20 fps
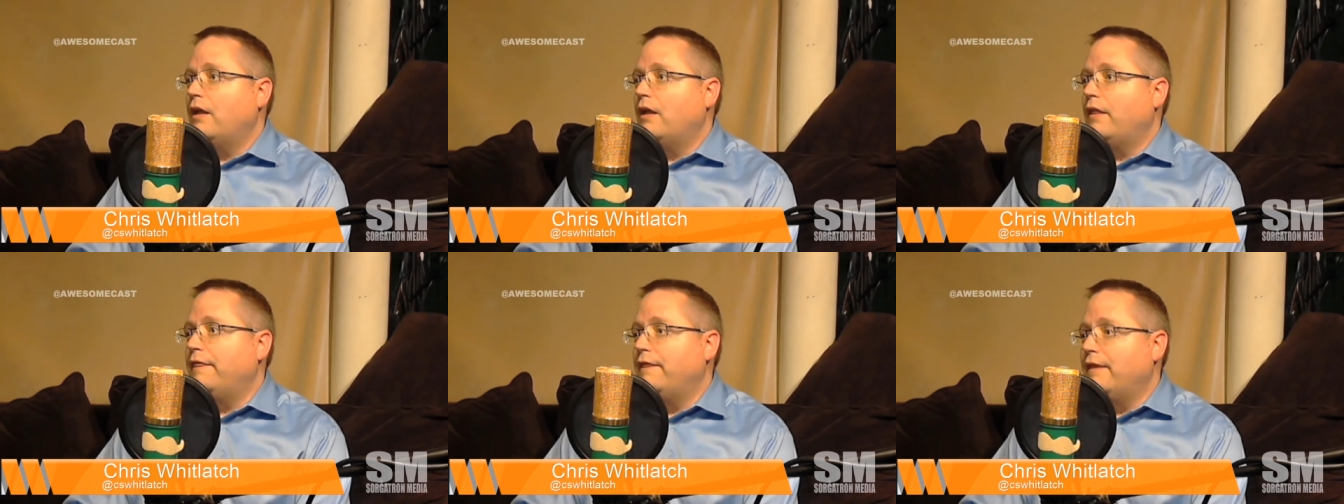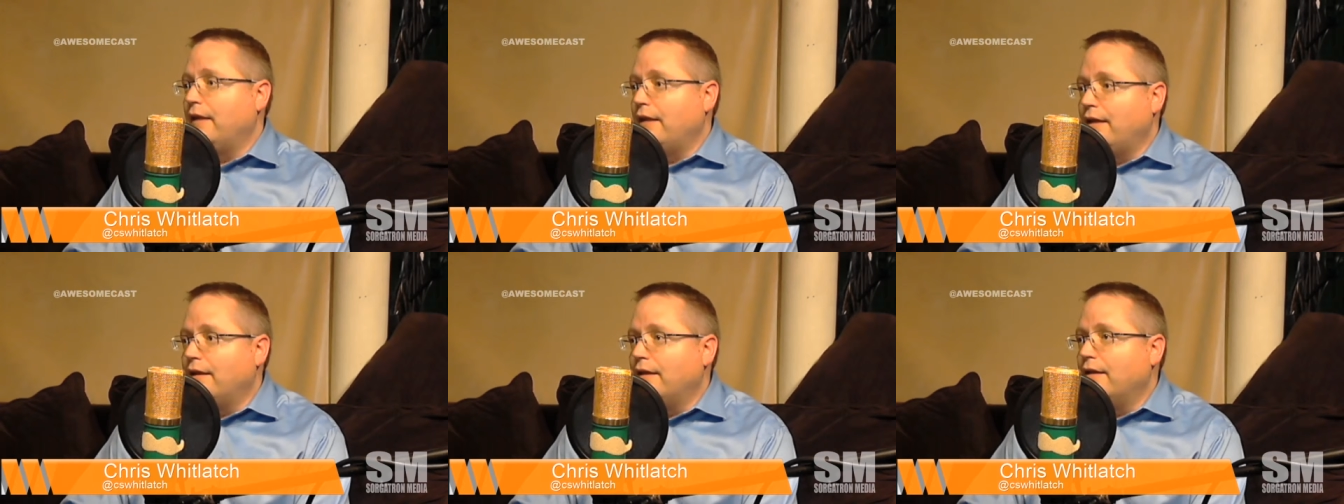
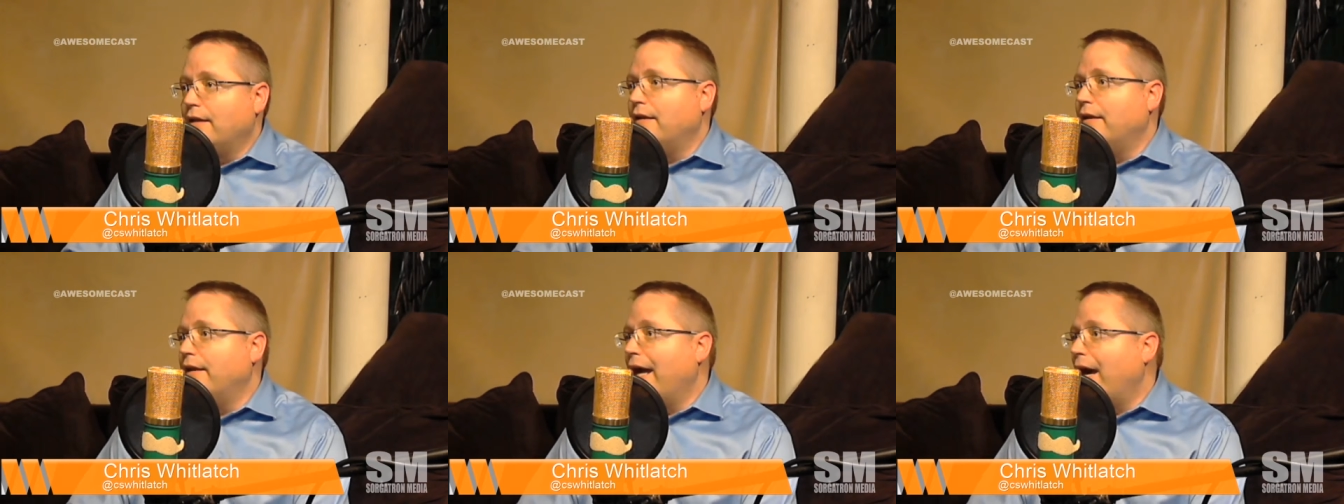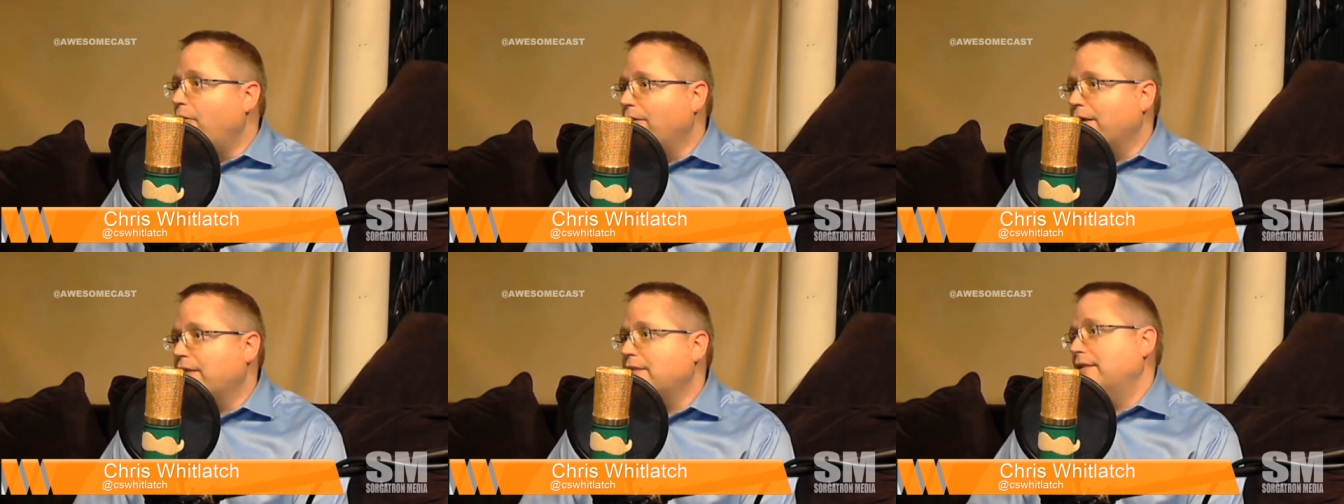the
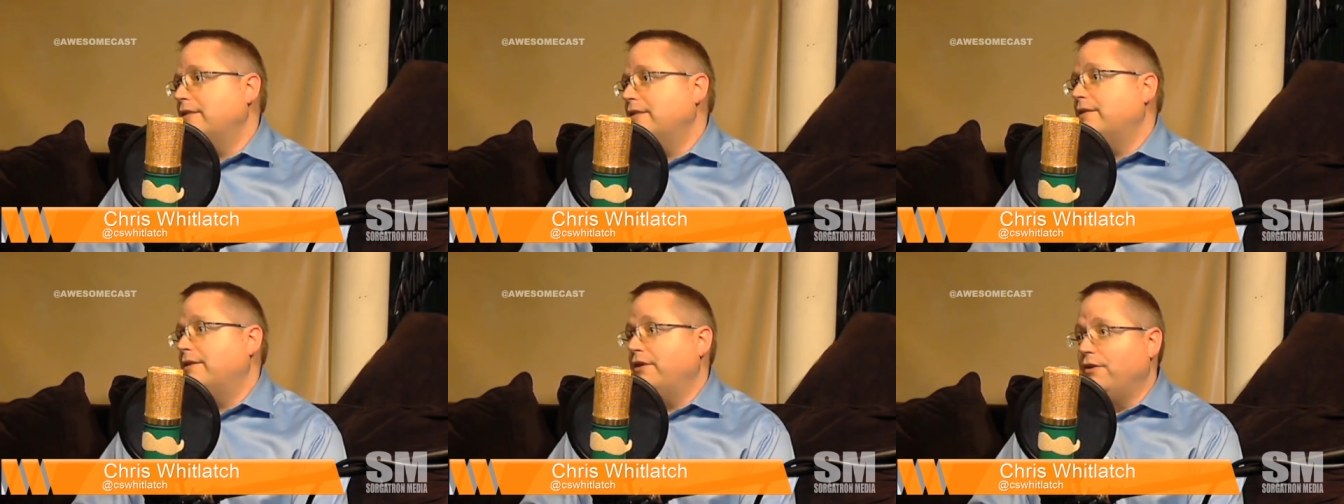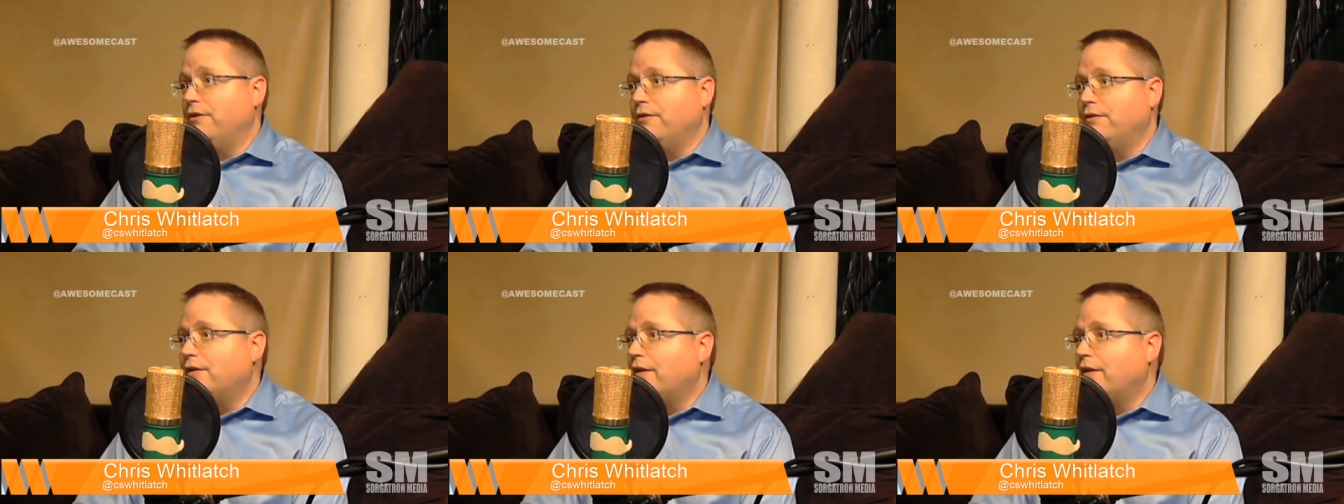networks that they're
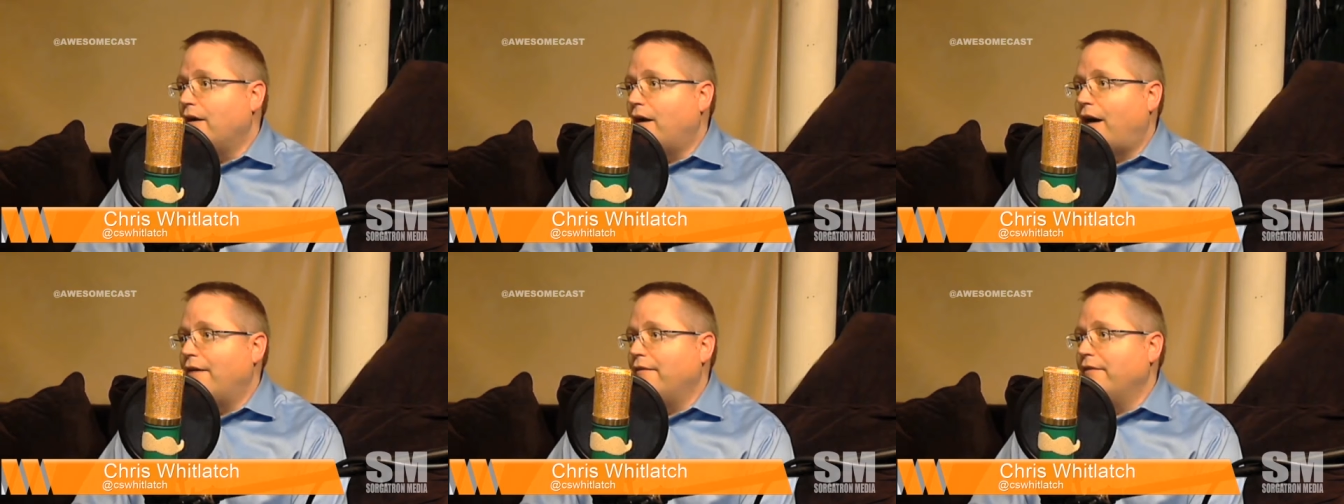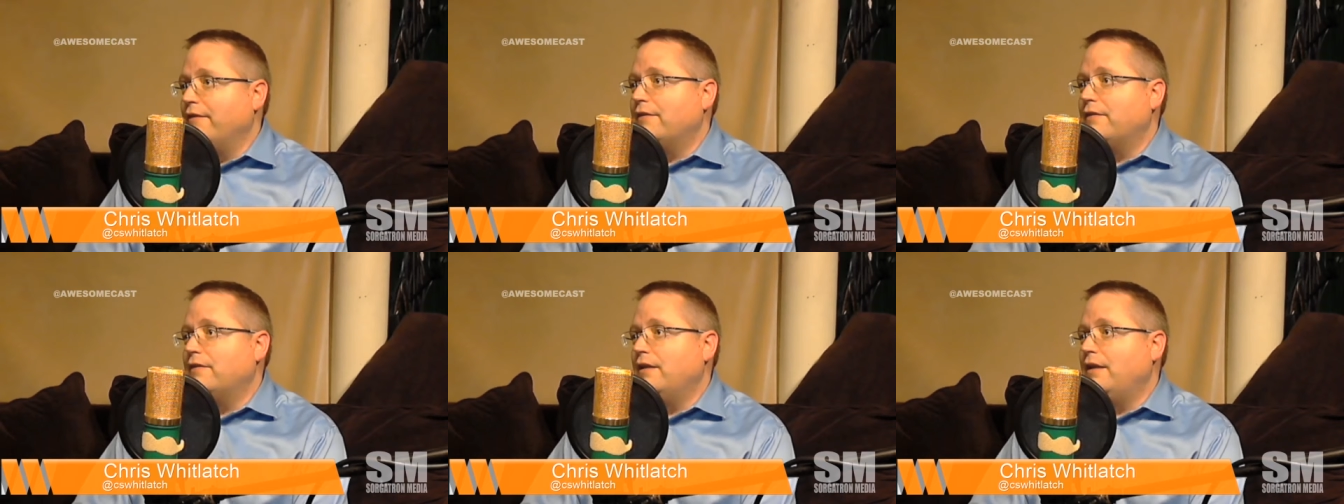using,
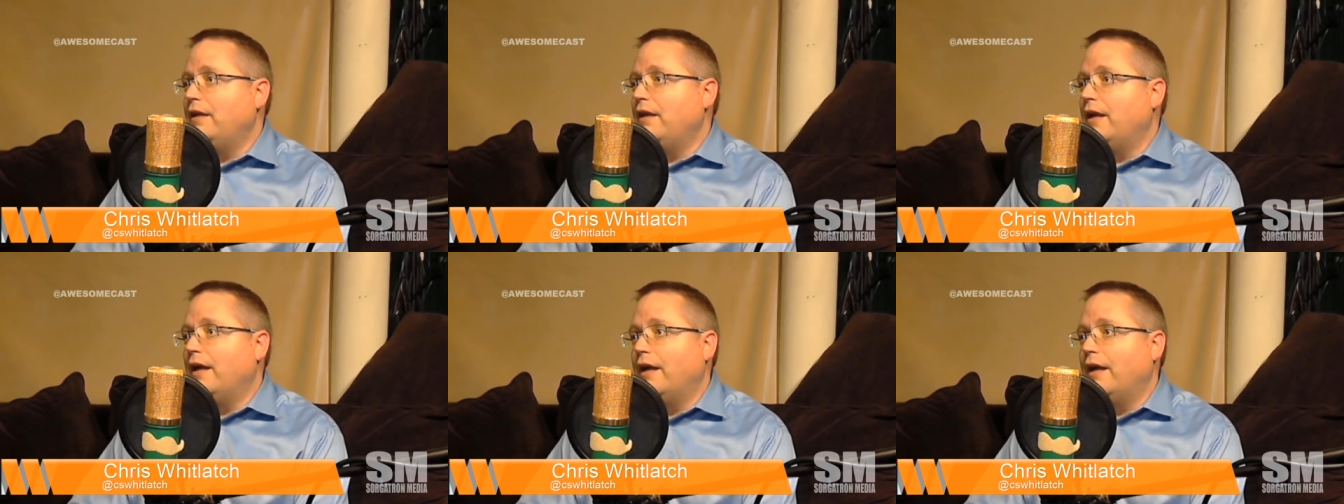obviously,